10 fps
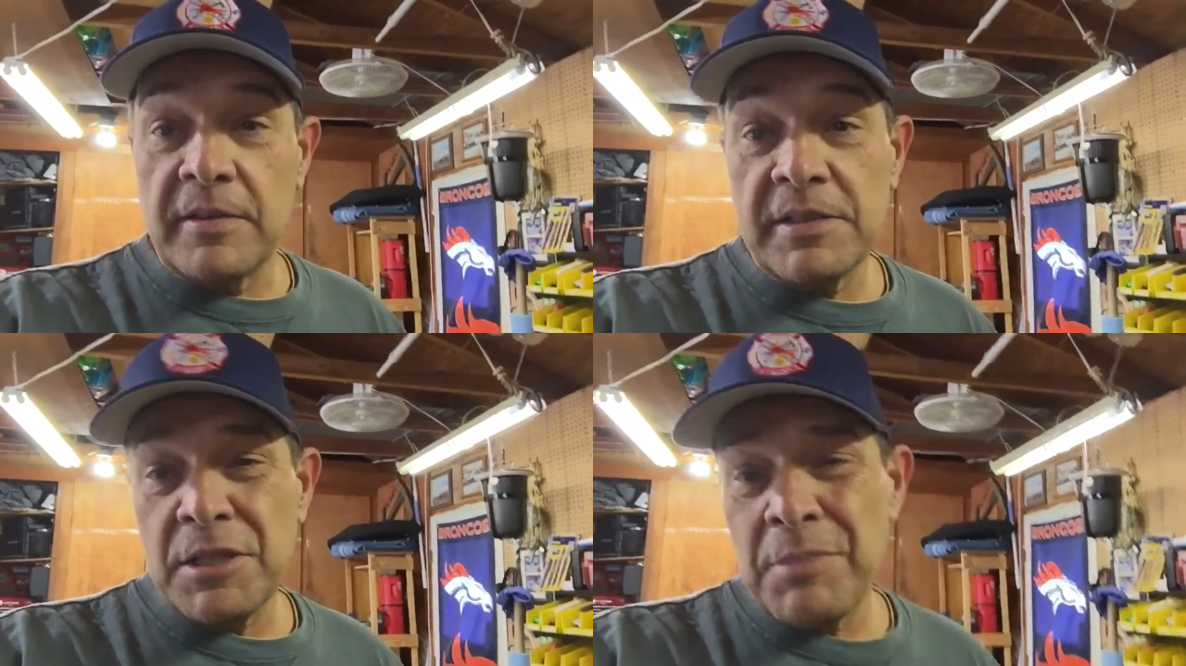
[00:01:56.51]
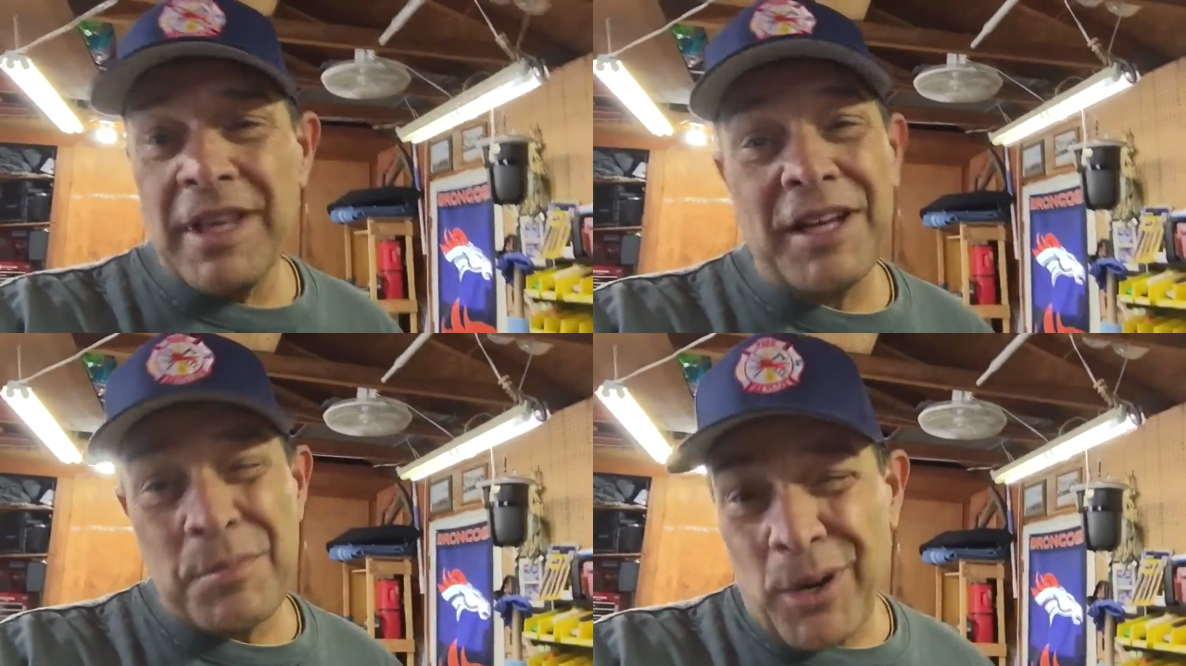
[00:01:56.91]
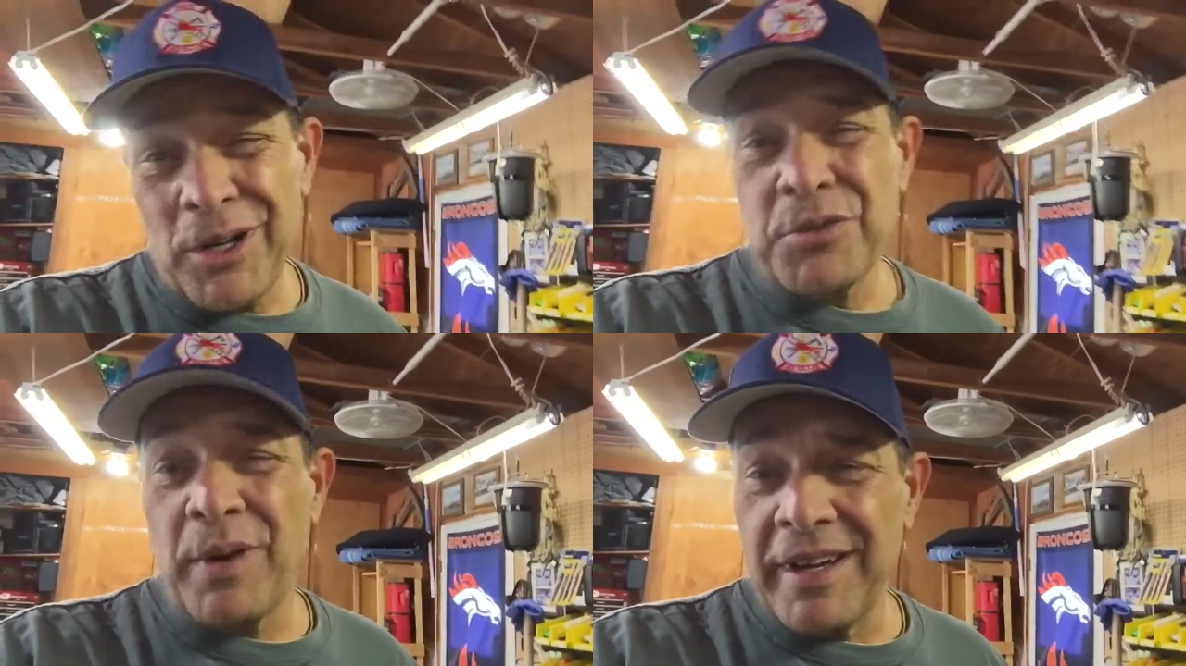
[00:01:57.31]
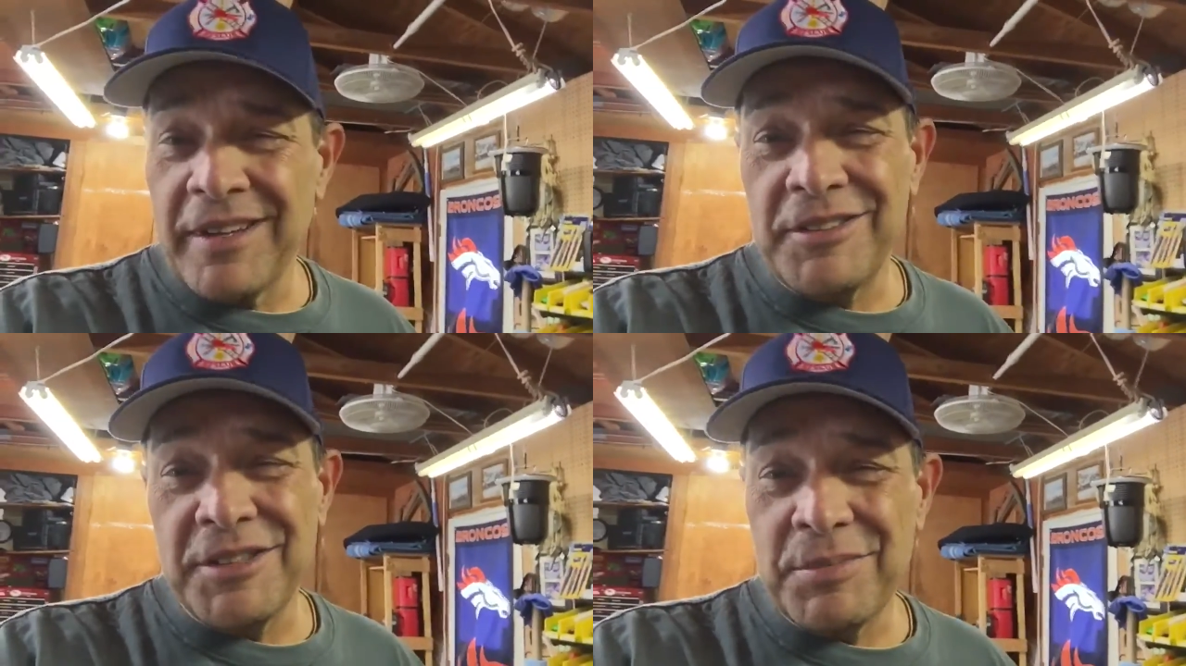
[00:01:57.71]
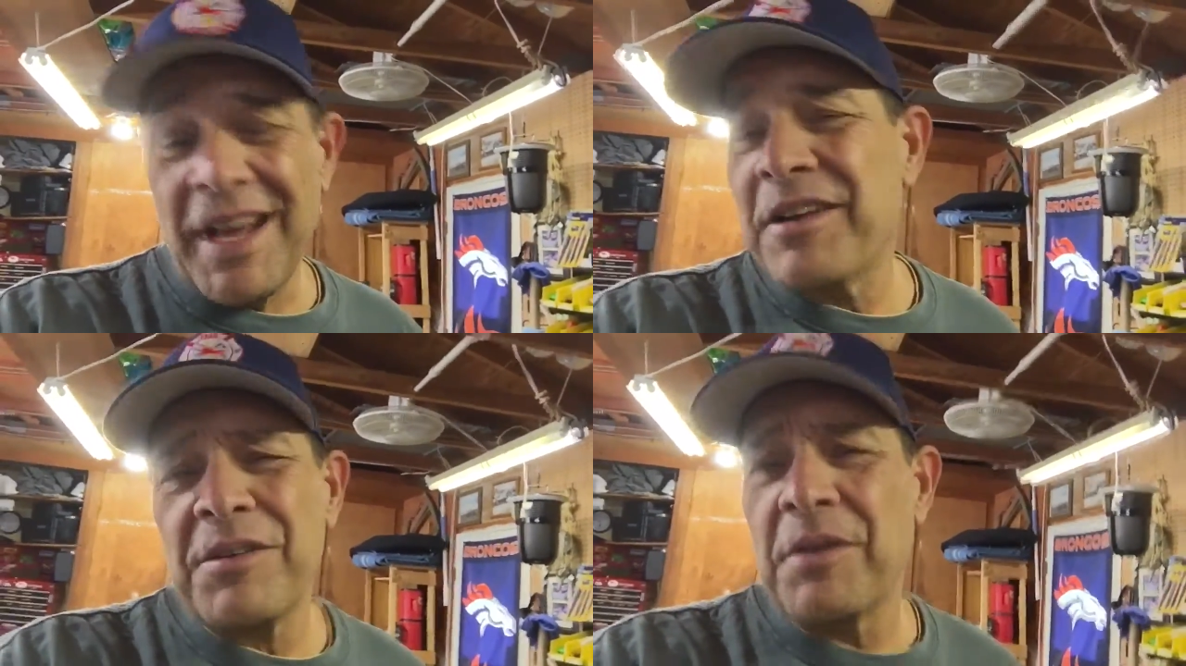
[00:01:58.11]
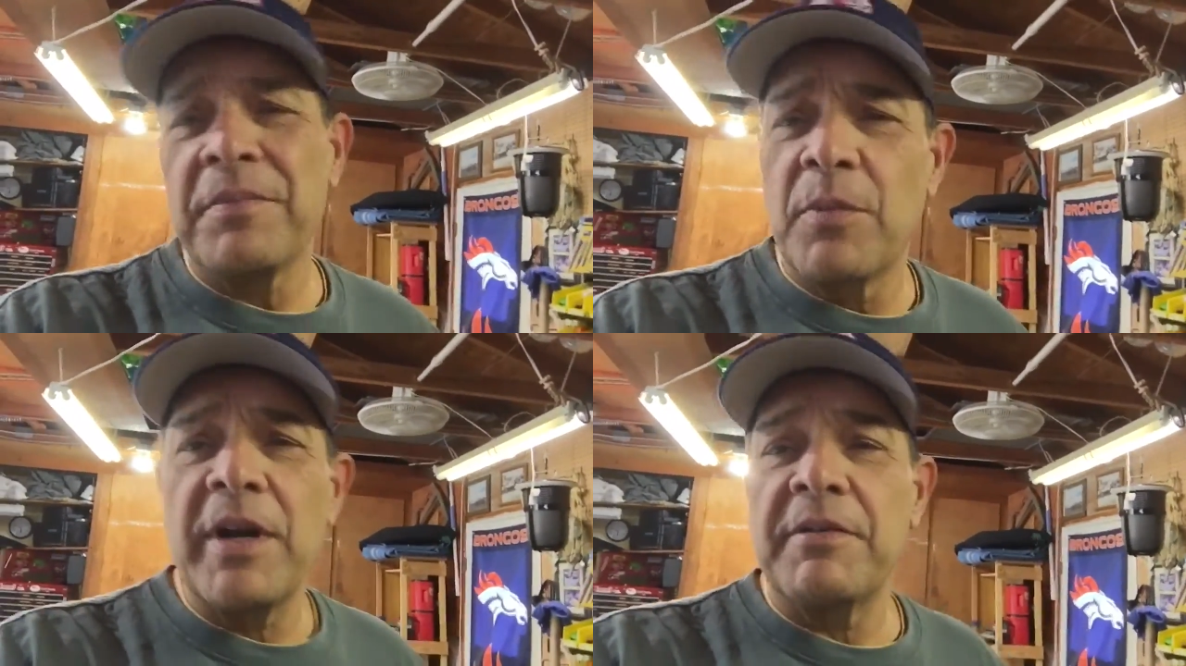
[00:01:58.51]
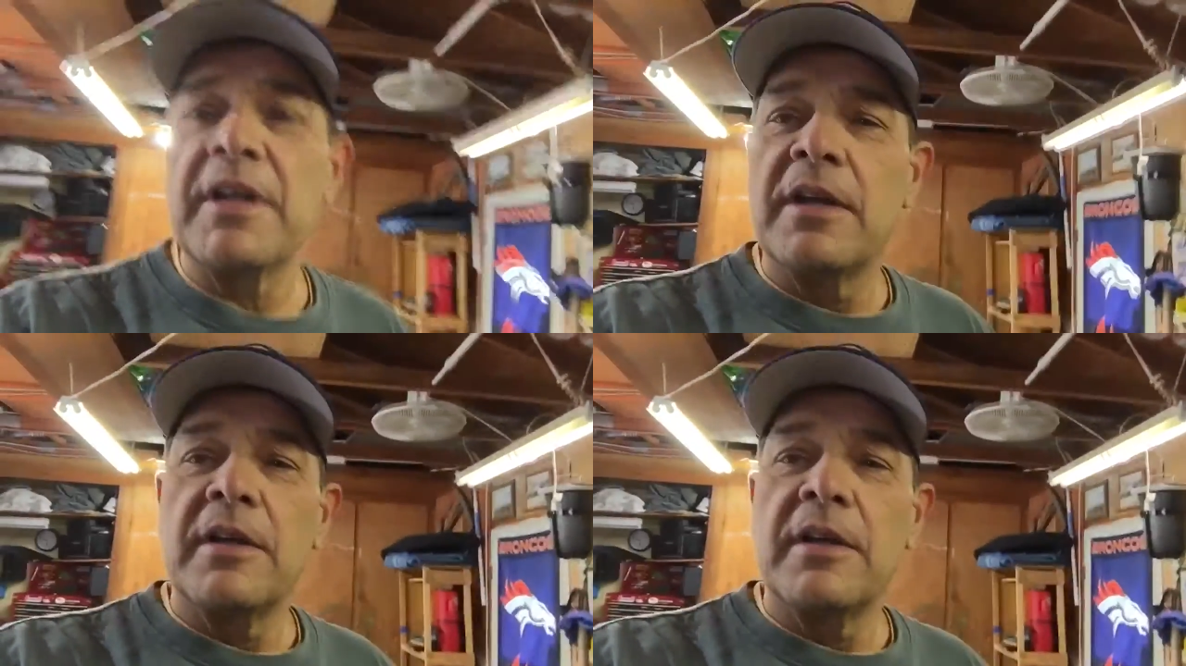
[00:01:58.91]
This could be like a parts wagon or something. I don't know, whatever.